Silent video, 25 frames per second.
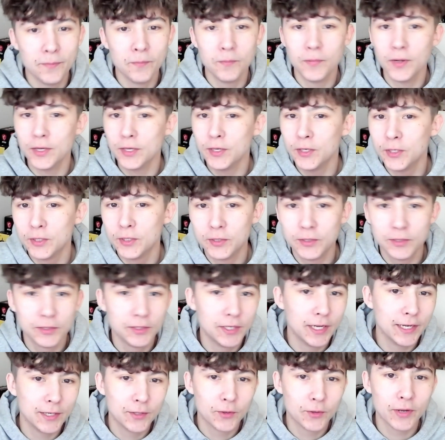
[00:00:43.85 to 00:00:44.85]
but
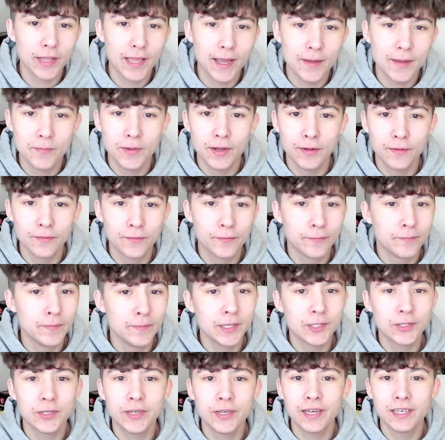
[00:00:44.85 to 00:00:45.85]
ignore that. But
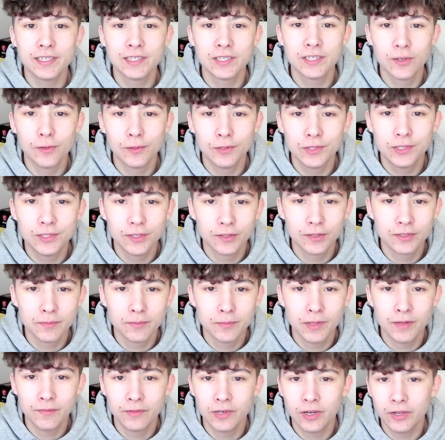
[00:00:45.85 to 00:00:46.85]
make sure you guys so show
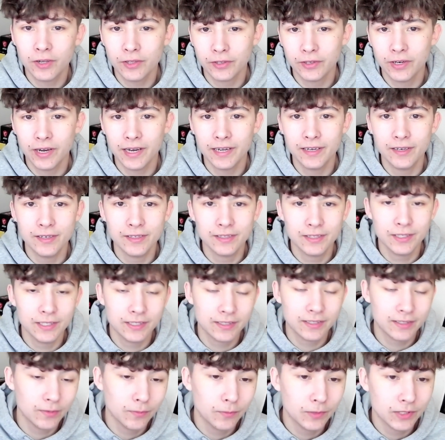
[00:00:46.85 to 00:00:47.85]
some love to all the grinders.
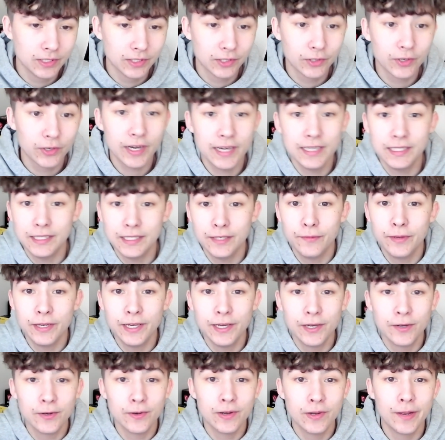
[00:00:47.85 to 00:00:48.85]
This was a crazy
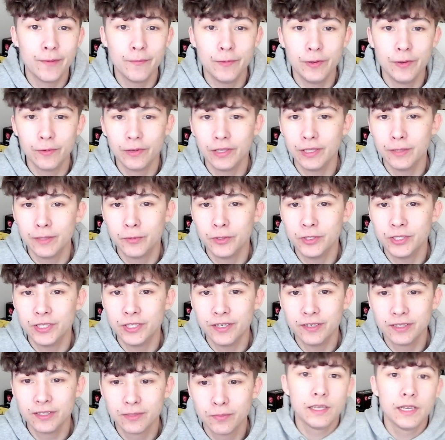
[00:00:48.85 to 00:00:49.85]
video and we really
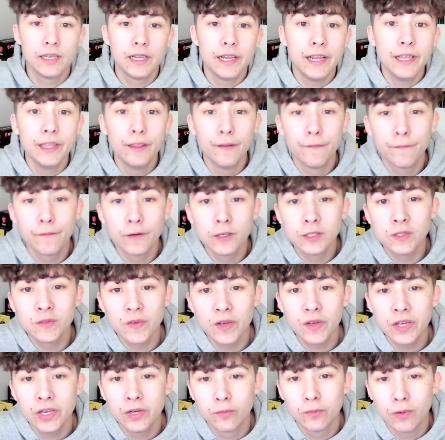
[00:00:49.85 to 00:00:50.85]
appreciate your support. In the first
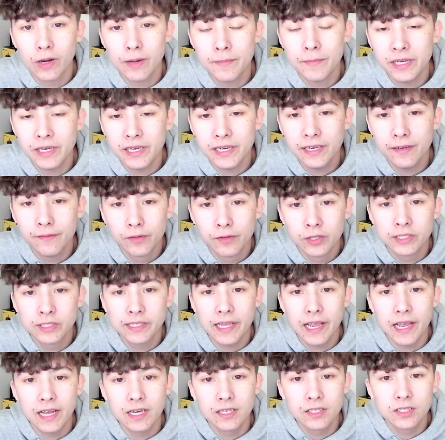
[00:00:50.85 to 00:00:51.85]
fight, Remedy
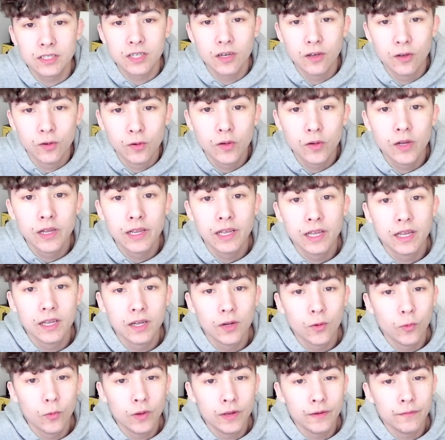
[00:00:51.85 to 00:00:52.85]
versus Ashto
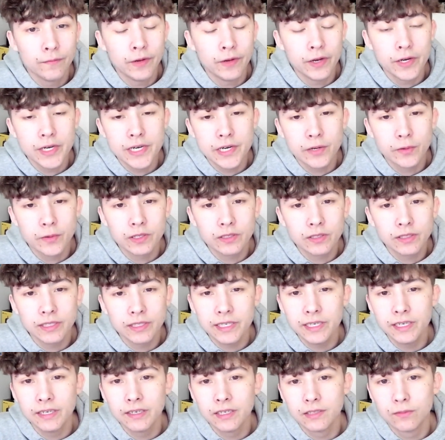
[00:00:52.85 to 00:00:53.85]
went very
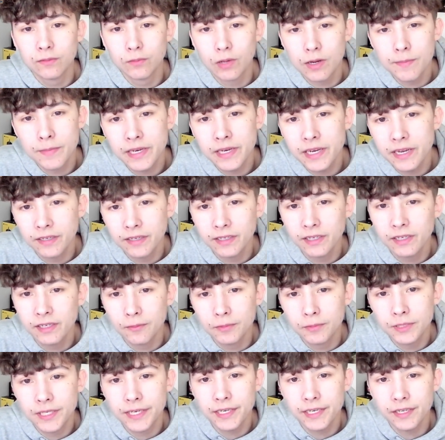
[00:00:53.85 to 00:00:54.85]
quickly. Remedy ended
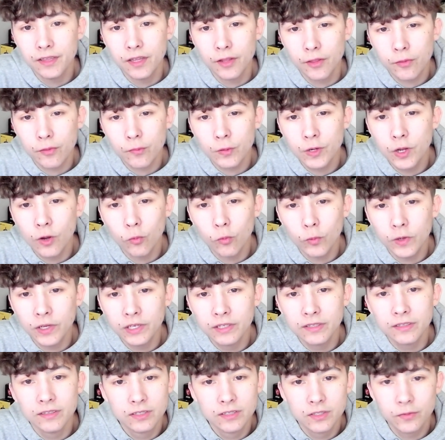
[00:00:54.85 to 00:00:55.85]
up taking the three oh
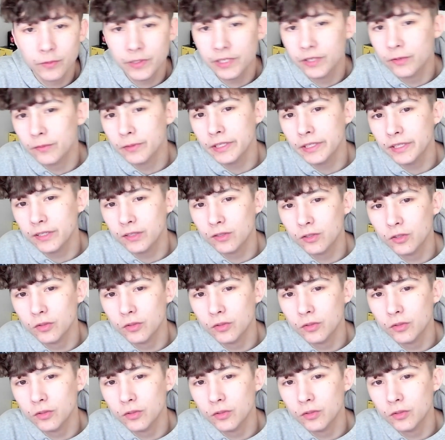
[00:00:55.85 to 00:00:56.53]
win, so we didn't really include